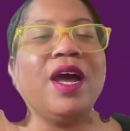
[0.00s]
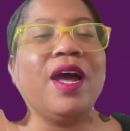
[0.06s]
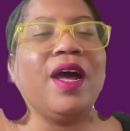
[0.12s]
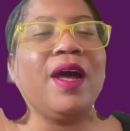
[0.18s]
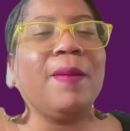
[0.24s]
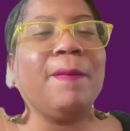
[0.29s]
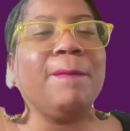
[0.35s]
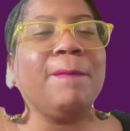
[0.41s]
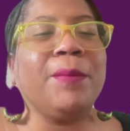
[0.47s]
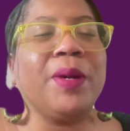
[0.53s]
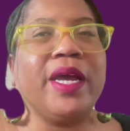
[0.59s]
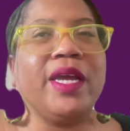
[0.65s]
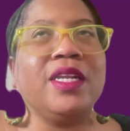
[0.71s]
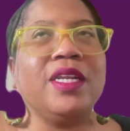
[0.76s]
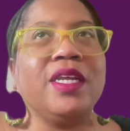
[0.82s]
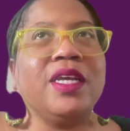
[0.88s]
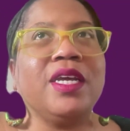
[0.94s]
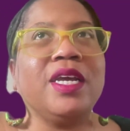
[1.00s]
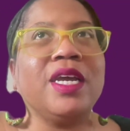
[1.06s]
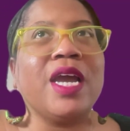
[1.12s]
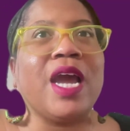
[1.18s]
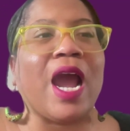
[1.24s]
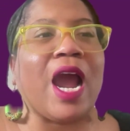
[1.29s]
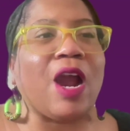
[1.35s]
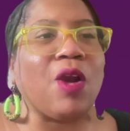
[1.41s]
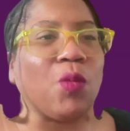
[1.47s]
But
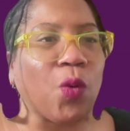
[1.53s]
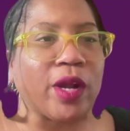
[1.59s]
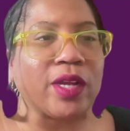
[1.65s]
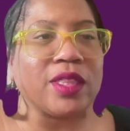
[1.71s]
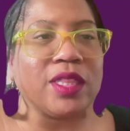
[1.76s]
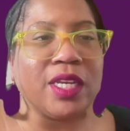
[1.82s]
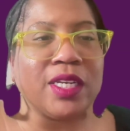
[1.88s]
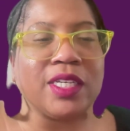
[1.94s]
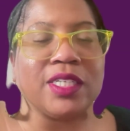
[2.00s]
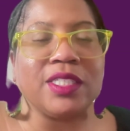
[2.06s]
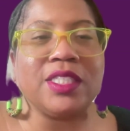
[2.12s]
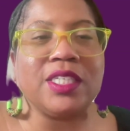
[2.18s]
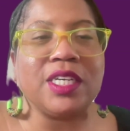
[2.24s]
our work then is